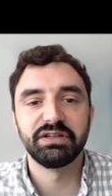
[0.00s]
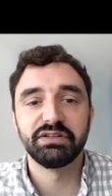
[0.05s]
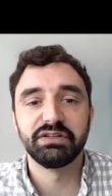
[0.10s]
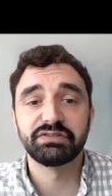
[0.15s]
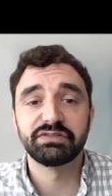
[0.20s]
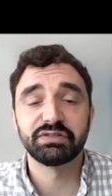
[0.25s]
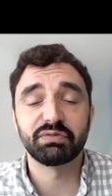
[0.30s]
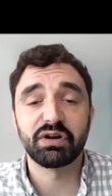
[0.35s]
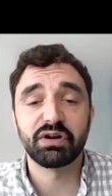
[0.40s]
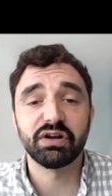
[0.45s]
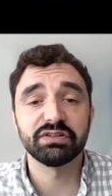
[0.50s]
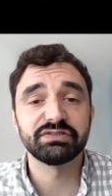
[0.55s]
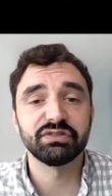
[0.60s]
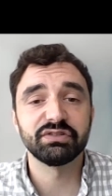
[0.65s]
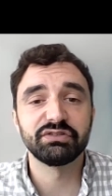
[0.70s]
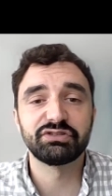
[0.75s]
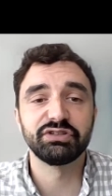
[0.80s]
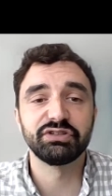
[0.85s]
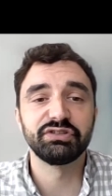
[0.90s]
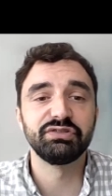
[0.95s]
so we're also
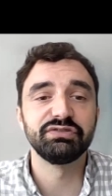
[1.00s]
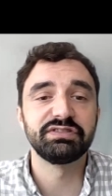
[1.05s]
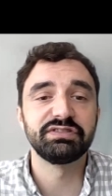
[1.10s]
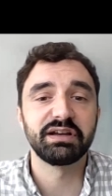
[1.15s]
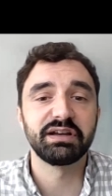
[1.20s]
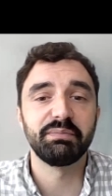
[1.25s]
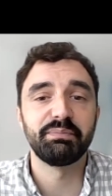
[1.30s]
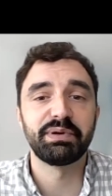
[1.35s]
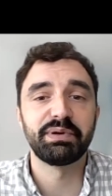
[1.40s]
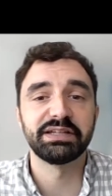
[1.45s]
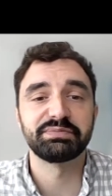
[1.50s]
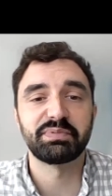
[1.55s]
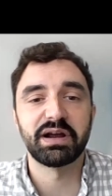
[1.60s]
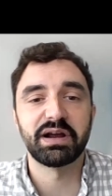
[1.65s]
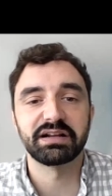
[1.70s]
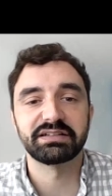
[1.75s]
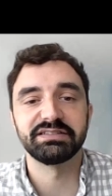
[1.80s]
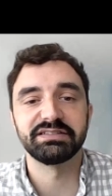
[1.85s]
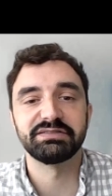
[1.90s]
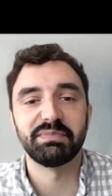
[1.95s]
introducing a best
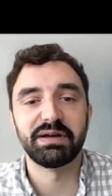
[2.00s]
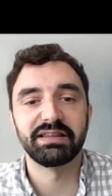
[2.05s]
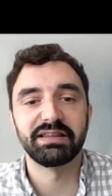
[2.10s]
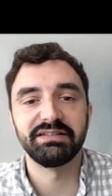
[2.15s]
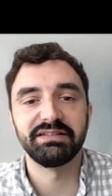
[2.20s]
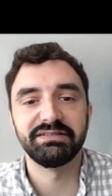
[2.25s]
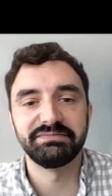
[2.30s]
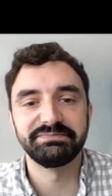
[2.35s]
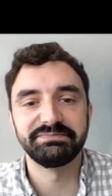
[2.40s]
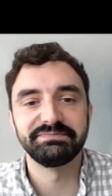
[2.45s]
practice method.